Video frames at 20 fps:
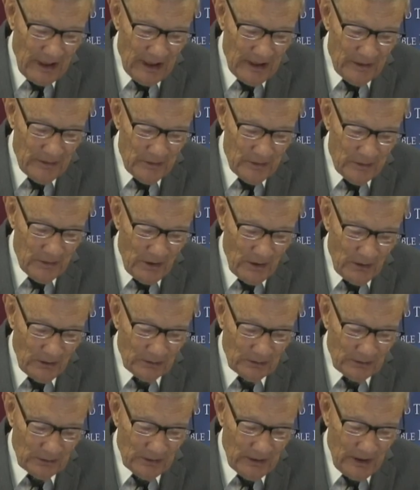I who
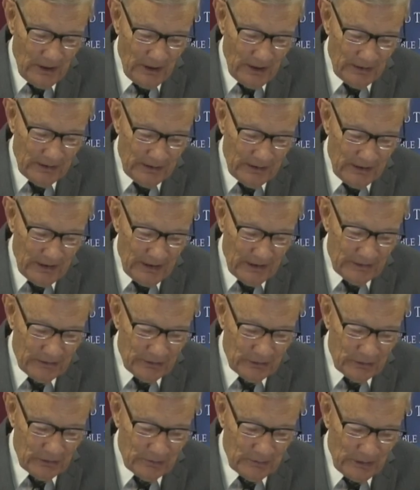called to God, and he
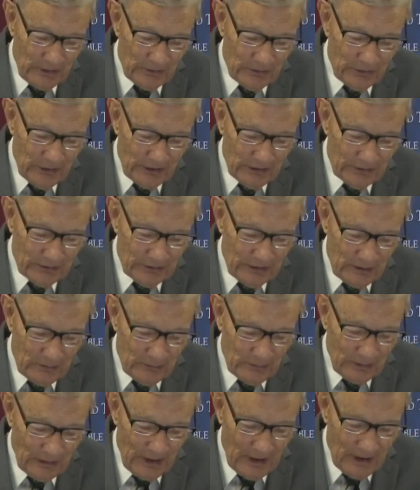answered me, just and